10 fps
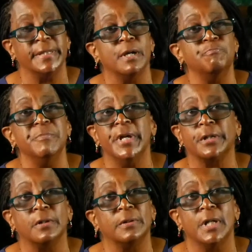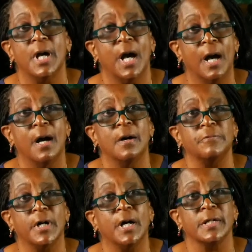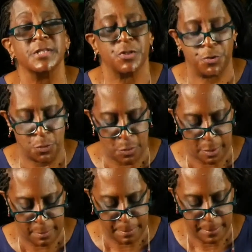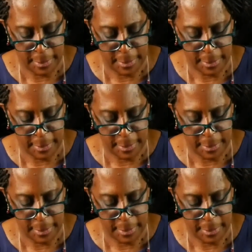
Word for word: in the middle of a storm.